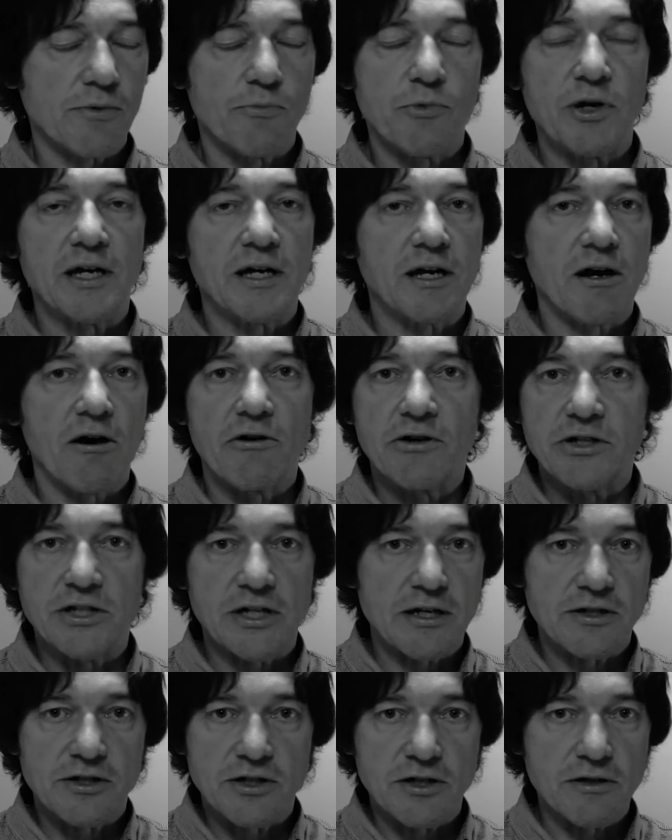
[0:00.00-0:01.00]
and we encourage
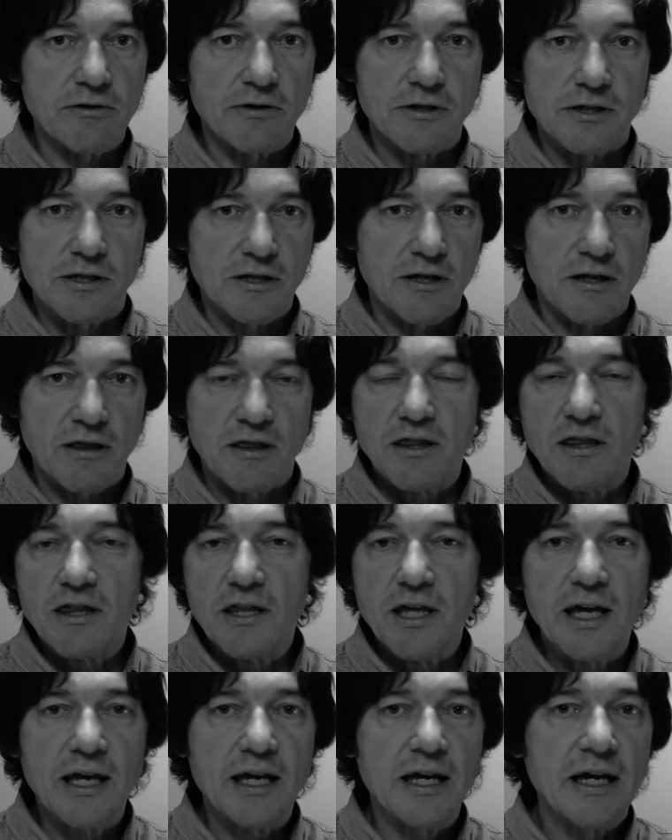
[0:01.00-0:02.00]
our students to
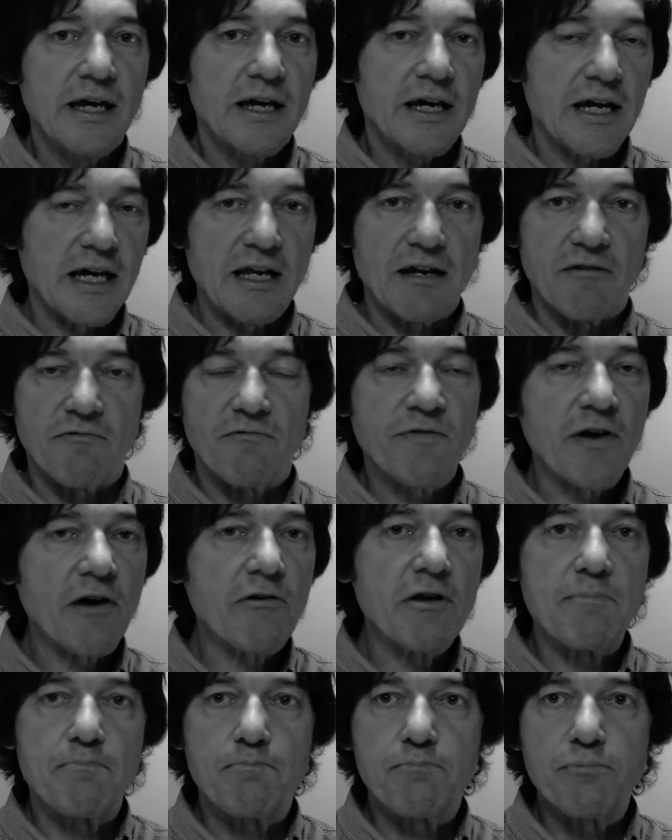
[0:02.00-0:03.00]
think in a
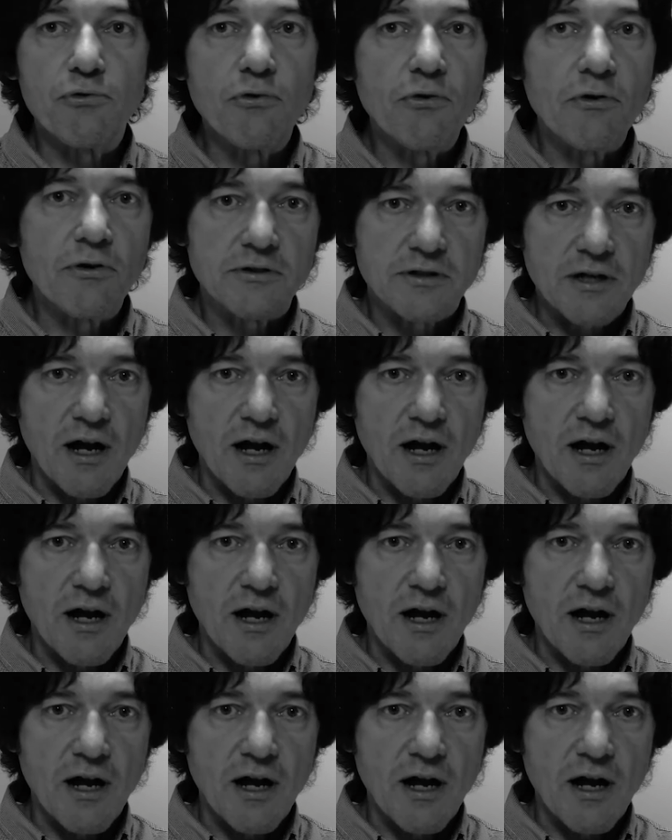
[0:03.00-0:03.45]
very broad,